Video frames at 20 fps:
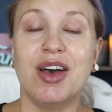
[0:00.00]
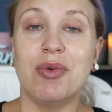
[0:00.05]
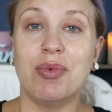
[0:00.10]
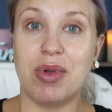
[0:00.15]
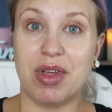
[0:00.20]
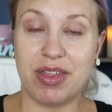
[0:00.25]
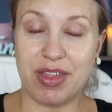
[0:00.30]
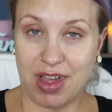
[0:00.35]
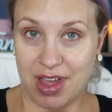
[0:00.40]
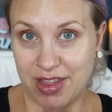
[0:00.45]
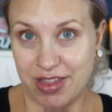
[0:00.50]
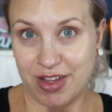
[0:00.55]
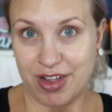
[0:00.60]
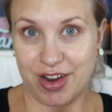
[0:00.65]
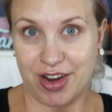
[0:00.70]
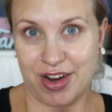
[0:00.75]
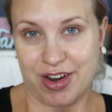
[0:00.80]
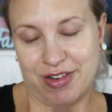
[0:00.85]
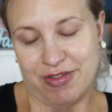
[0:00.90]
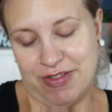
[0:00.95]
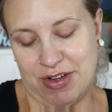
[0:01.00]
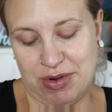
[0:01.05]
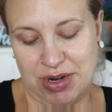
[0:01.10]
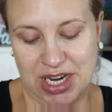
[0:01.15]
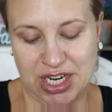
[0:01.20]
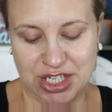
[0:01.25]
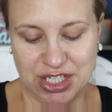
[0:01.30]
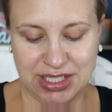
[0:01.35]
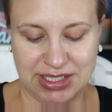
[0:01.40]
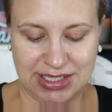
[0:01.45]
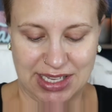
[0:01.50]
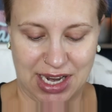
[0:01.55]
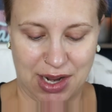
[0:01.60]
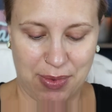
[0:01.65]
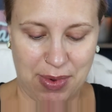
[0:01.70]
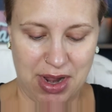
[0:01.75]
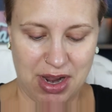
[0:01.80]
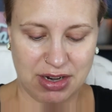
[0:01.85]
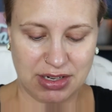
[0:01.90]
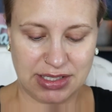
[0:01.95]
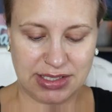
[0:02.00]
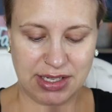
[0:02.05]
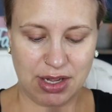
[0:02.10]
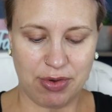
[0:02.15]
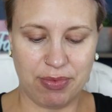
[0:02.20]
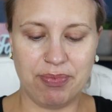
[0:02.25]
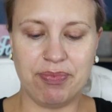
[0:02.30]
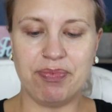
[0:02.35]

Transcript: with other foundations that I wear. So,